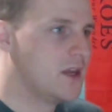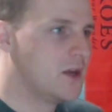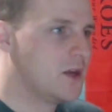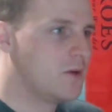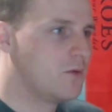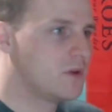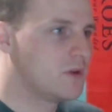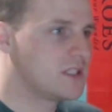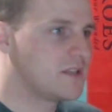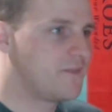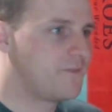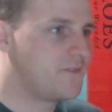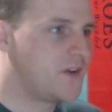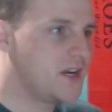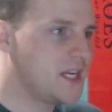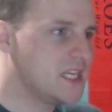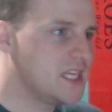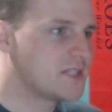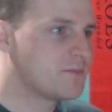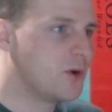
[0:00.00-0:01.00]
What's the
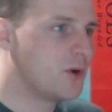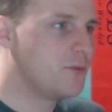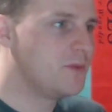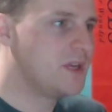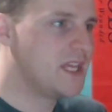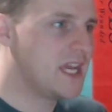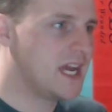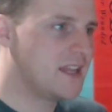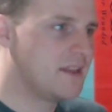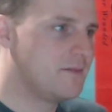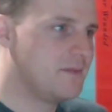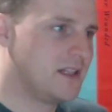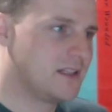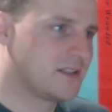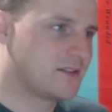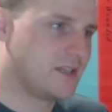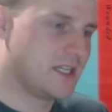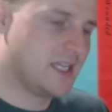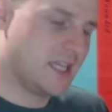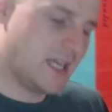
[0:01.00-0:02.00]
funniest moment you had in the
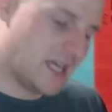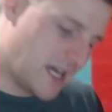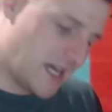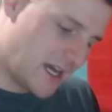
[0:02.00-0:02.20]
military?